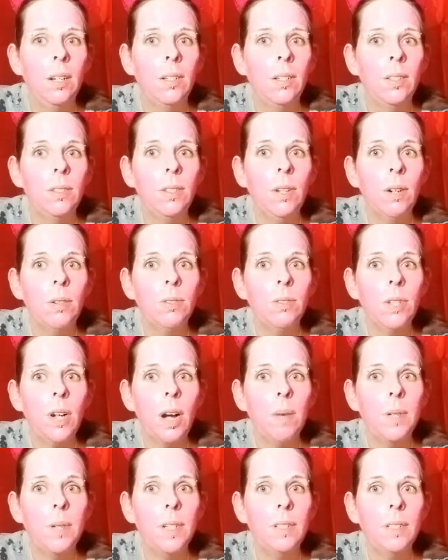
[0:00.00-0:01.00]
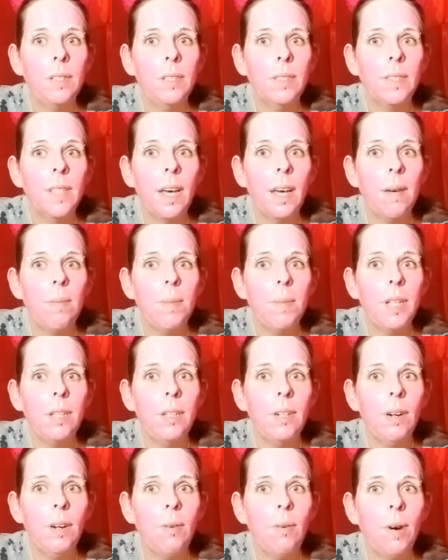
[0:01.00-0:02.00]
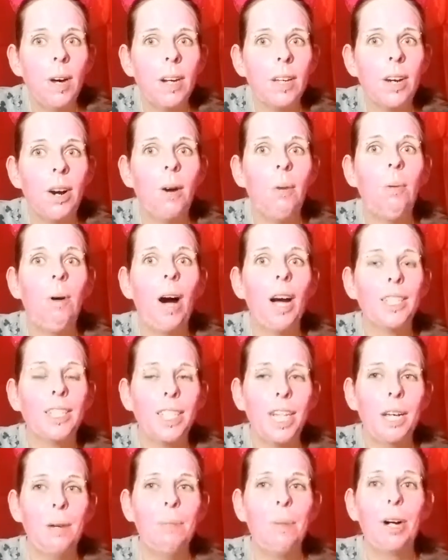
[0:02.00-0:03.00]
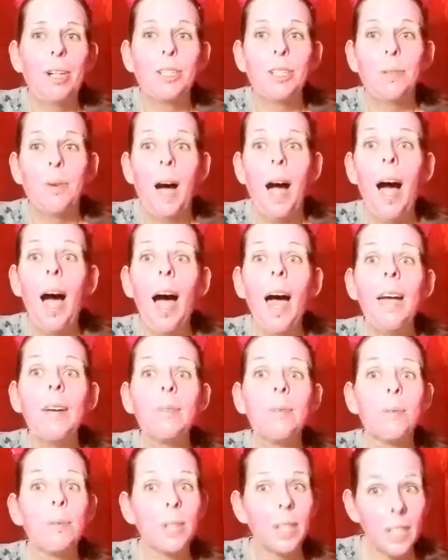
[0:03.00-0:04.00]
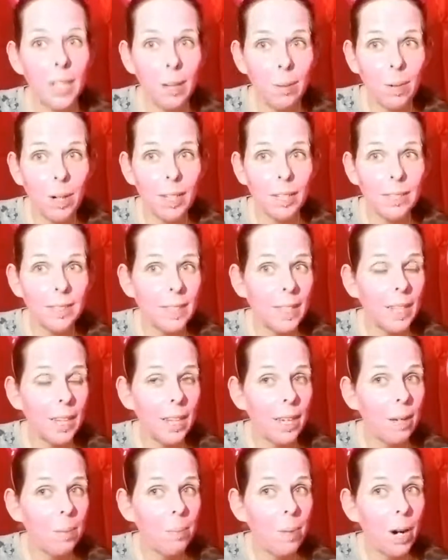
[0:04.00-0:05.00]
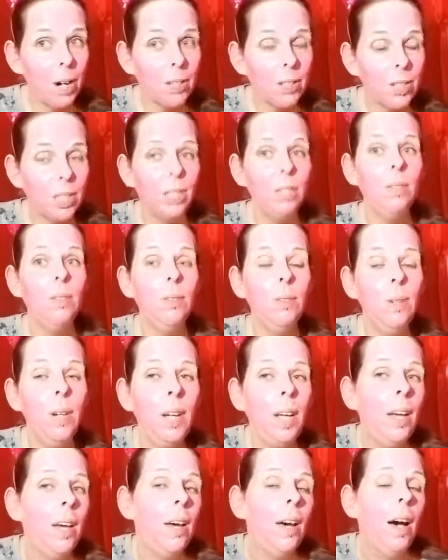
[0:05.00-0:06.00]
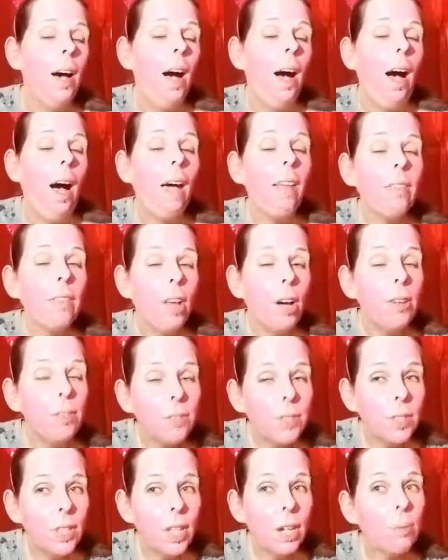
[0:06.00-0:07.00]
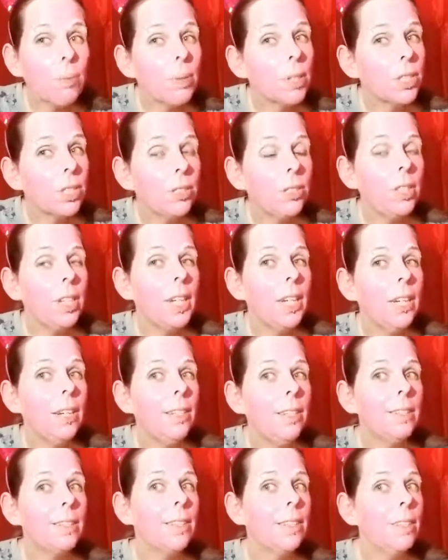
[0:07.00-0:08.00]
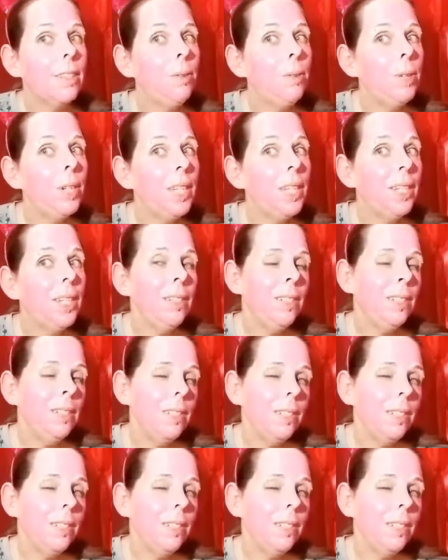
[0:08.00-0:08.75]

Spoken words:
No drama. Does that mean you don't want to go watch It Part 2? I really want to see It Part 2. I loved the original It. The new one,